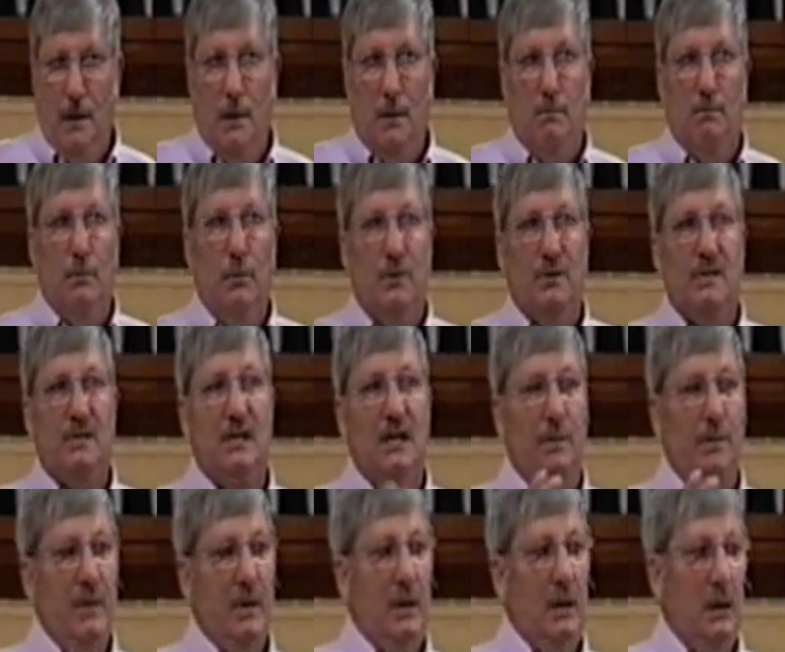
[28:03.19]
Most
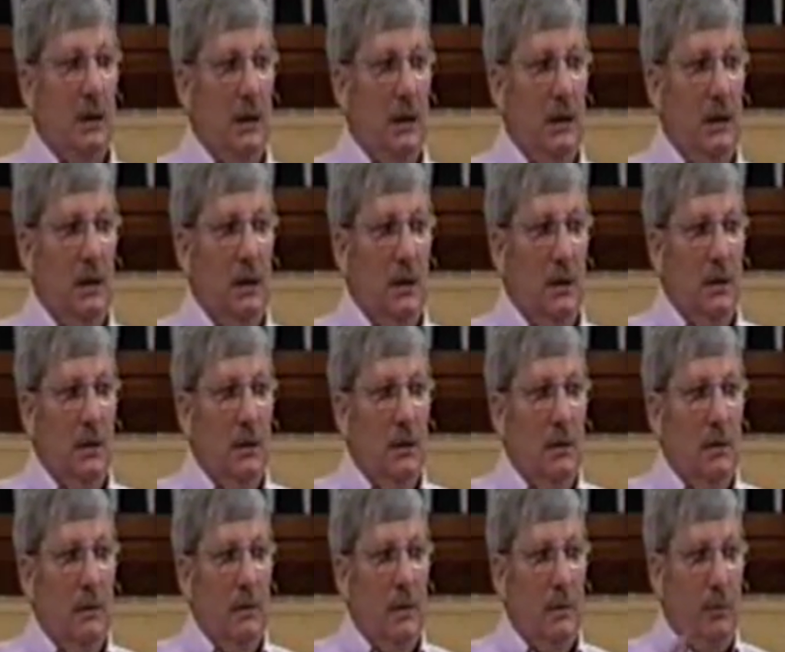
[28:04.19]
typically,
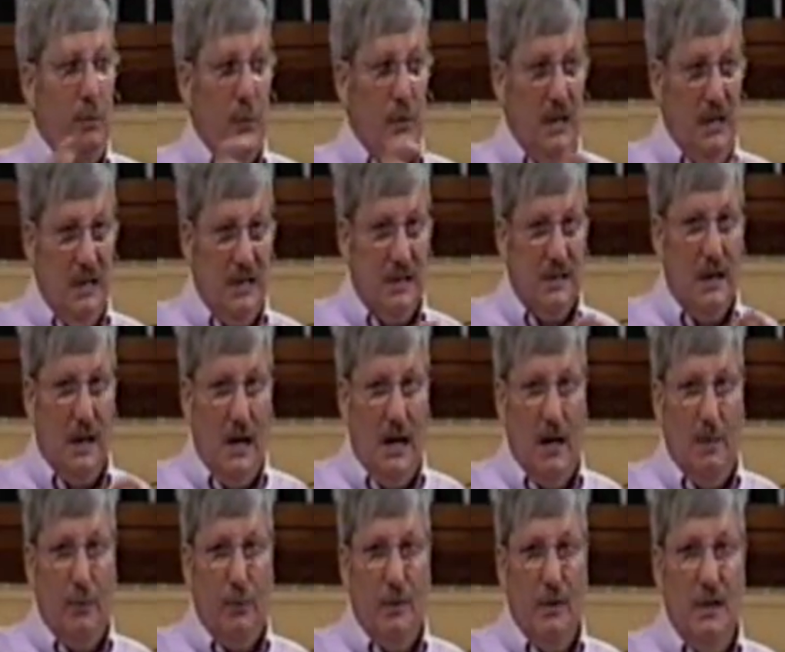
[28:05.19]
the priest, the high
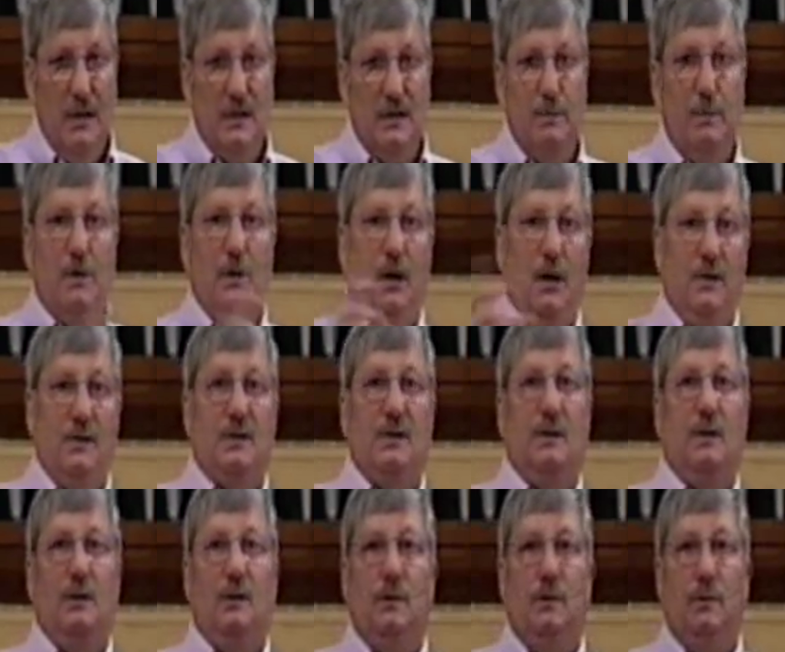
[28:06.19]
priest, but
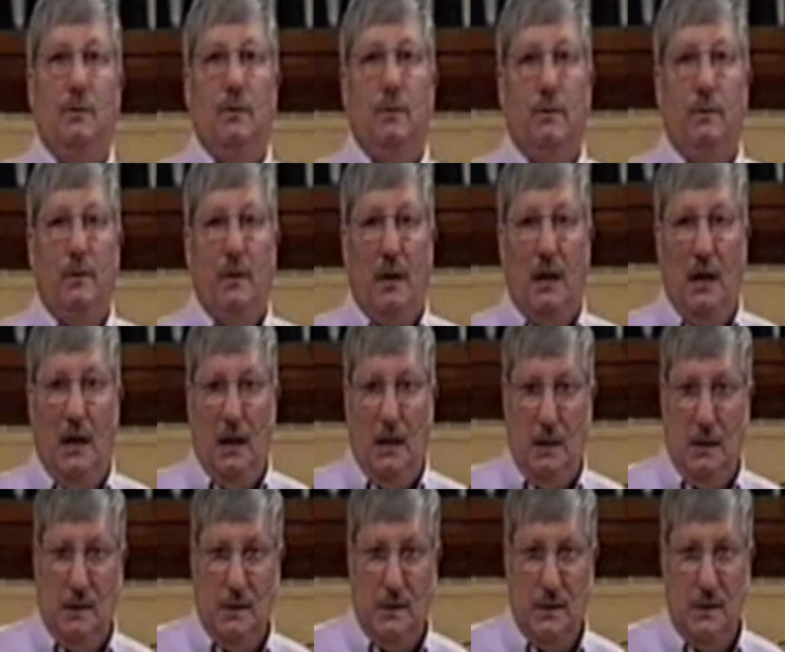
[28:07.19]
also the
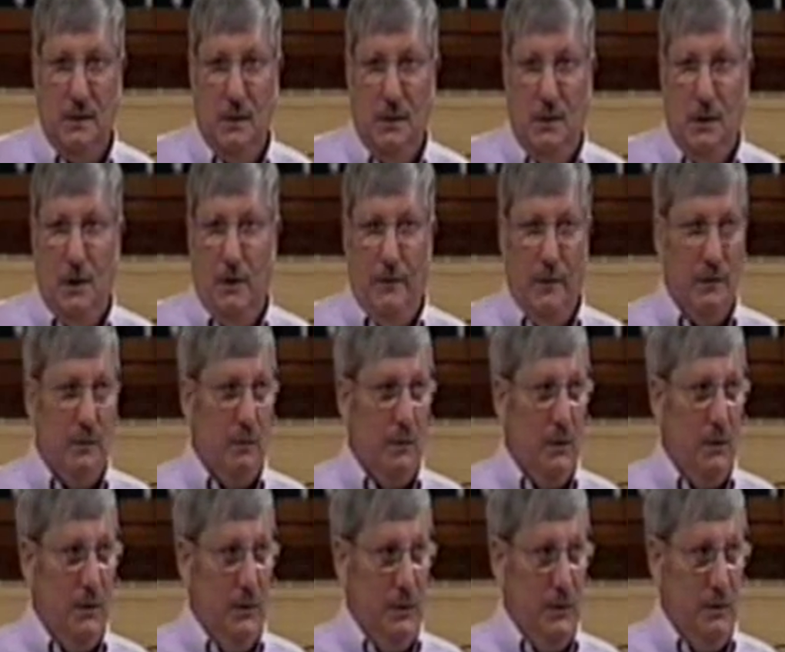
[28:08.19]
kings of Israel
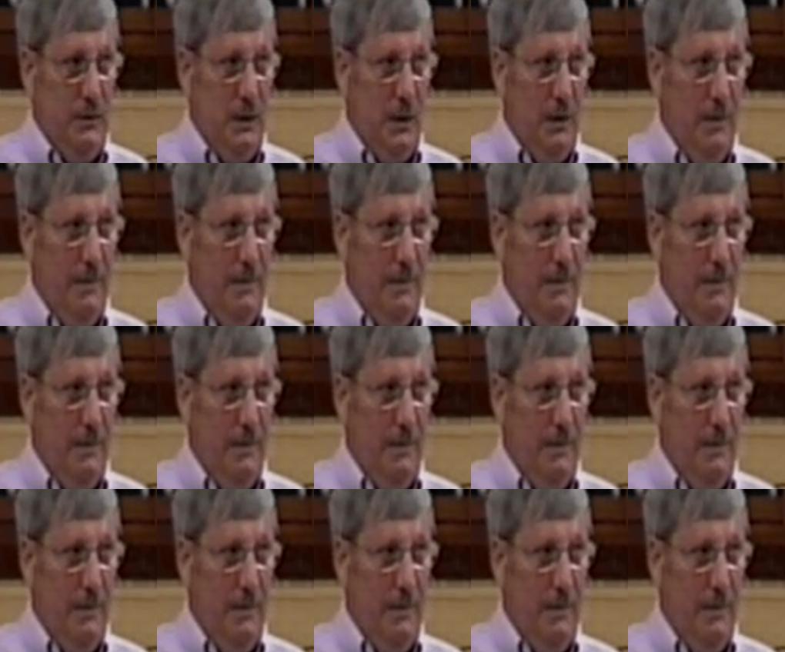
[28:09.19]
and Judah.